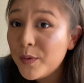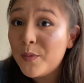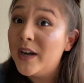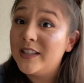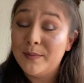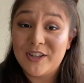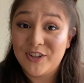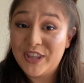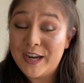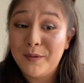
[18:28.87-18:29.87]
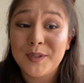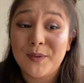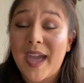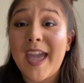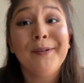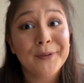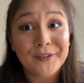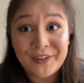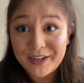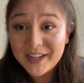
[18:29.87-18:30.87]
We wanted to make sure that he was okay. We
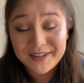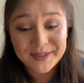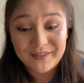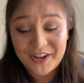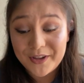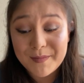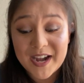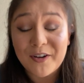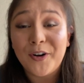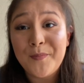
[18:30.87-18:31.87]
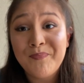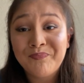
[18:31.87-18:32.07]
were very close to calling medical,